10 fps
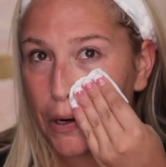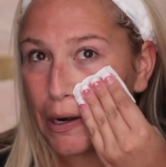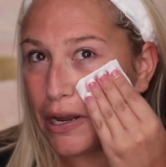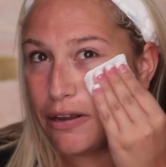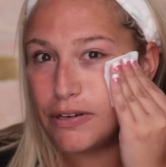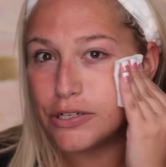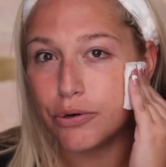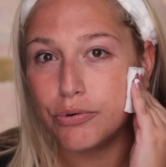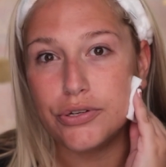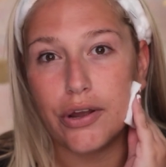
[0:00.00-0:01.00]
And I even
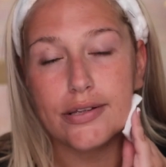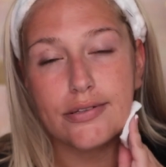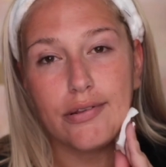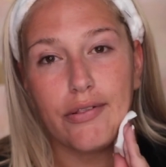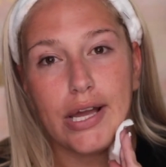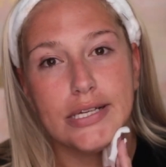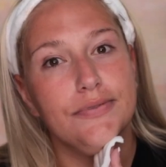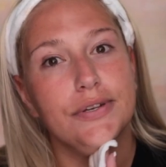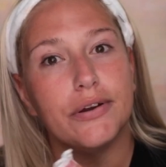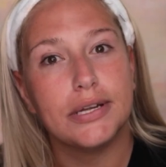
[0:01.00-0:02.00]
told you guys on the
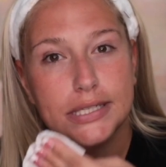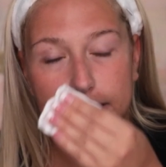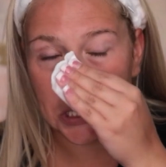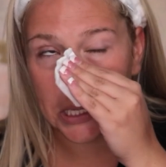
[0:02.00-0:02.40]
last video I did,